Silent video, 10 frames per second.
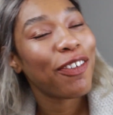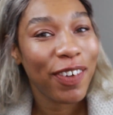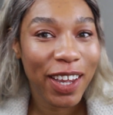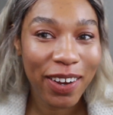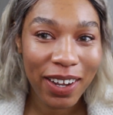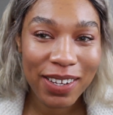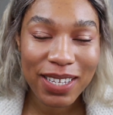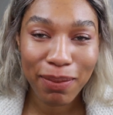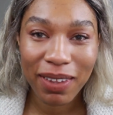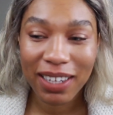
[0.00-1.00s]
to figure out
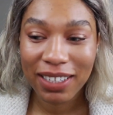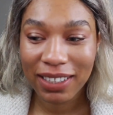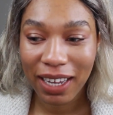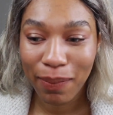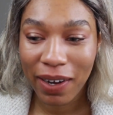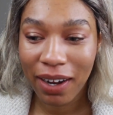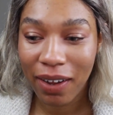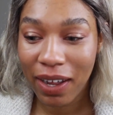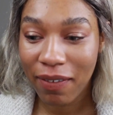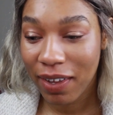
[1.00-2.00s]
something to say, but I
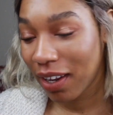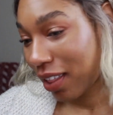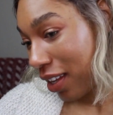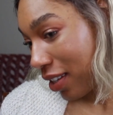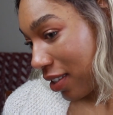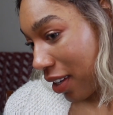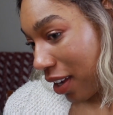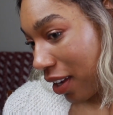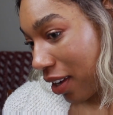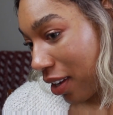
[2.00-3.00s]
don't have anything to
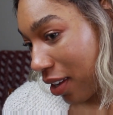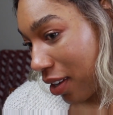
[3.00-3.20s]
say.